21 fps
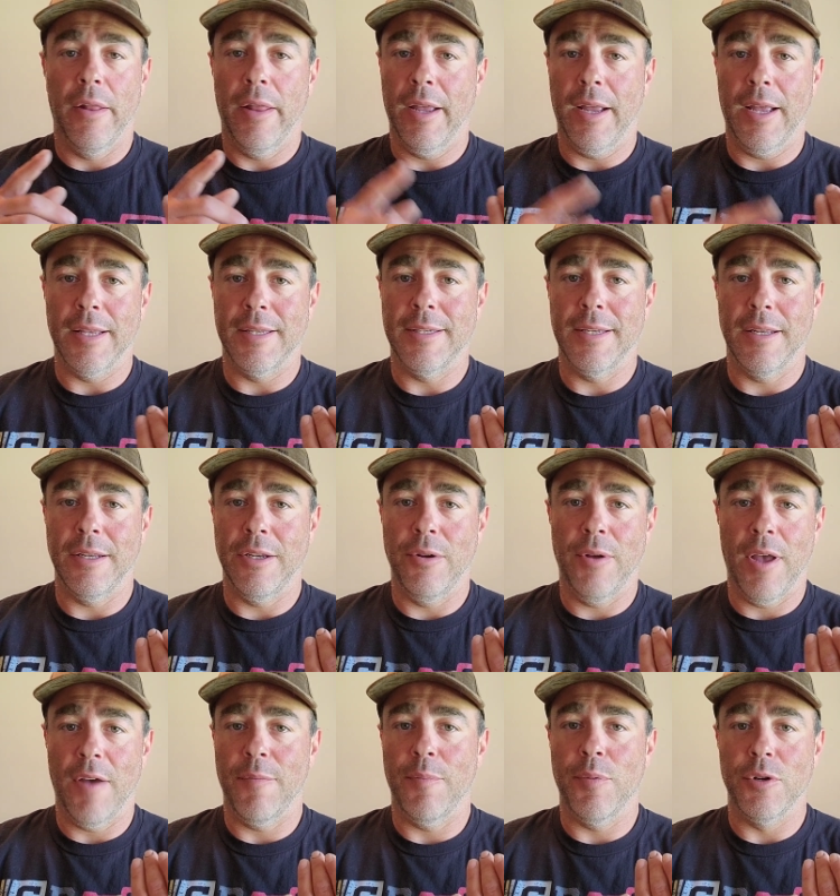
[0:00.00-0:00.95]
Like I said,
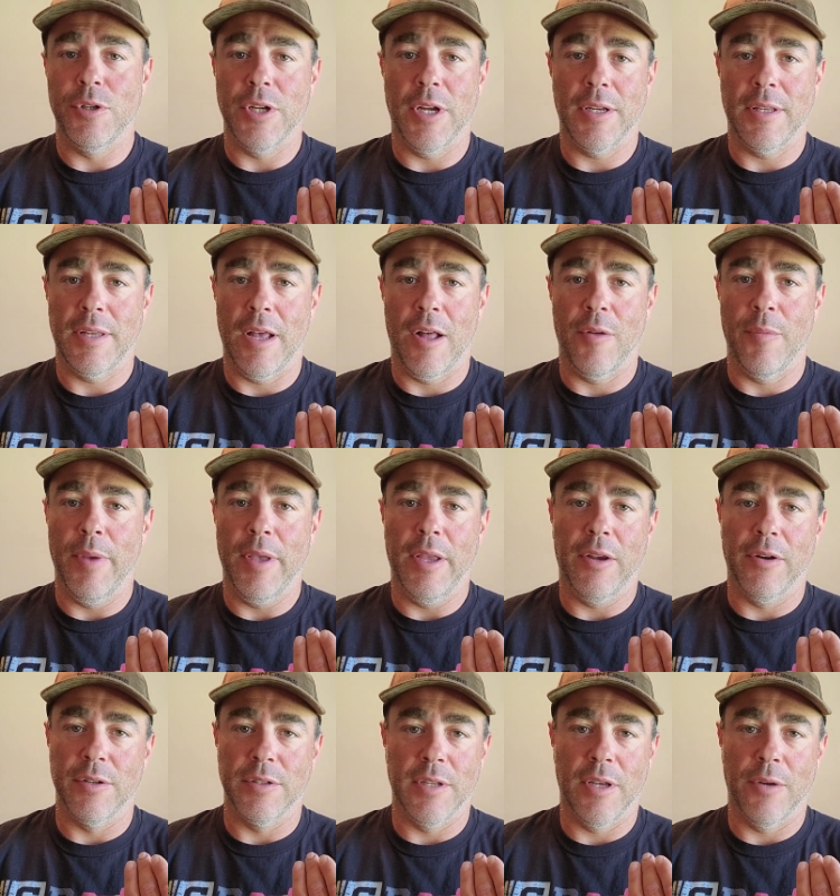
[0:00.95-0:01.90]
you have projectile
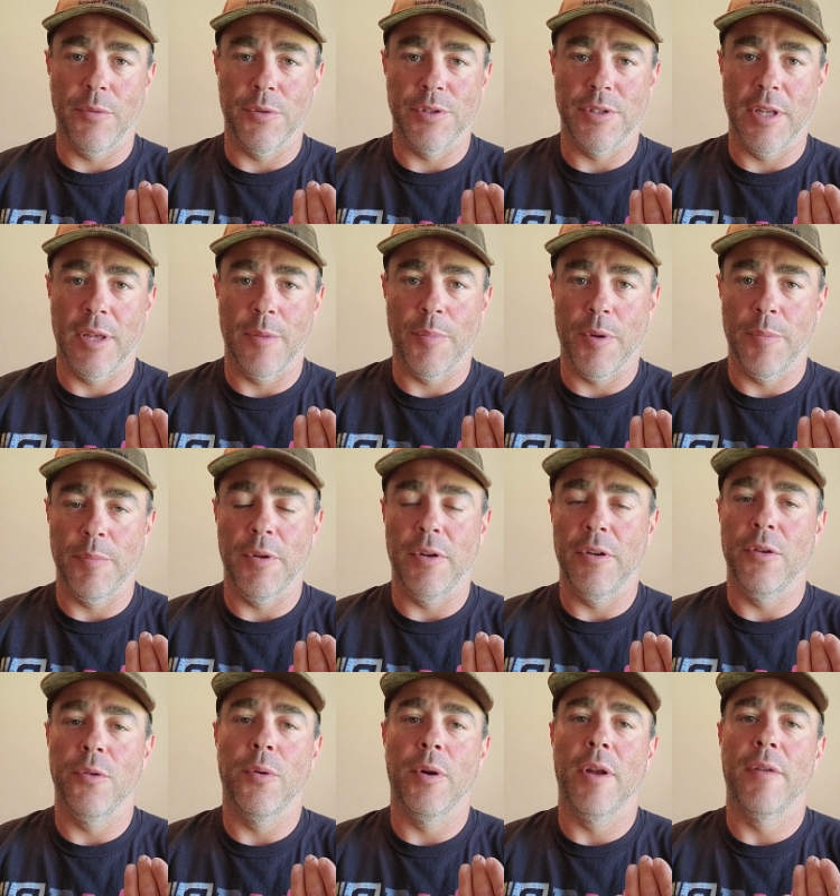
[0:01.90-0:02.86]
makers that will step up to
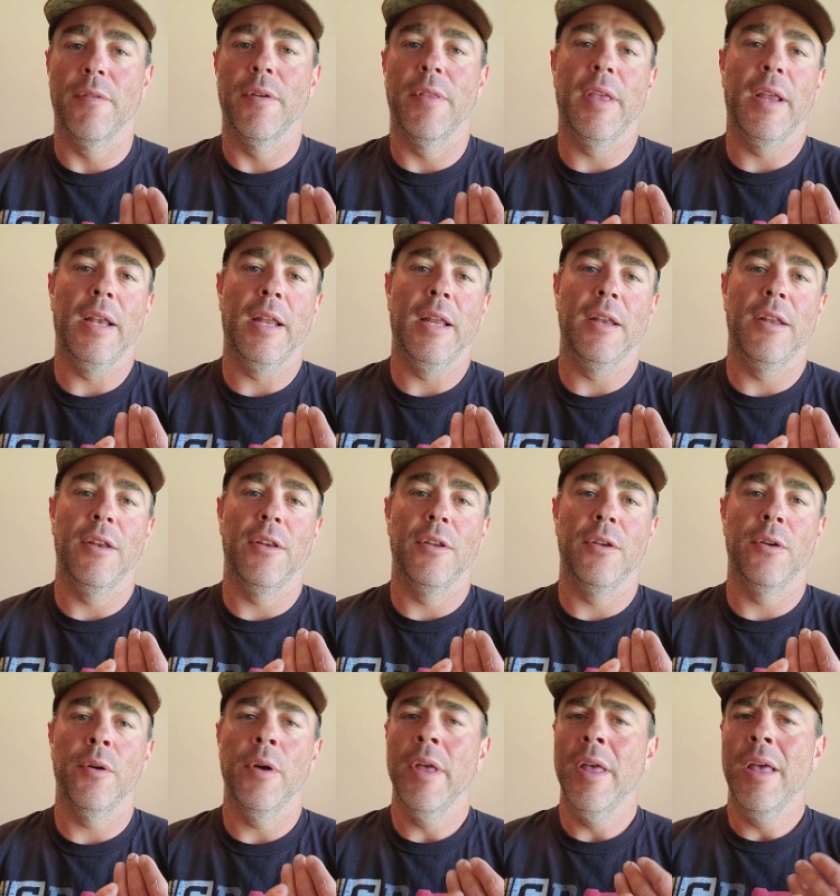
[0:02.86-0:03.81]
do whatever they need to
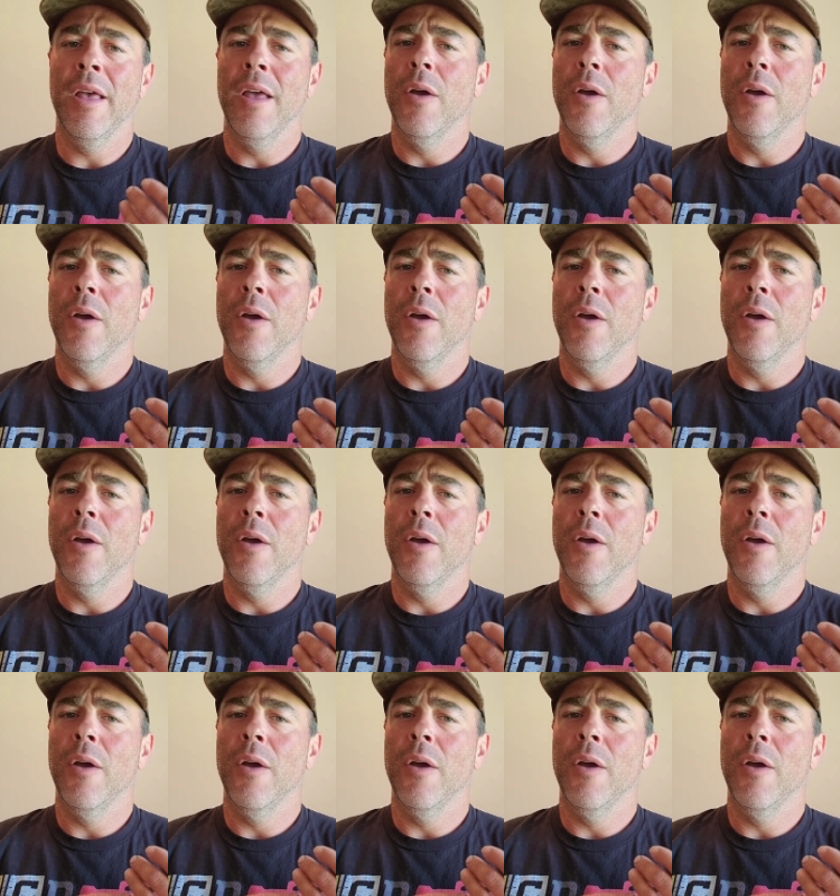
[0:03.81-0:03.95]
do.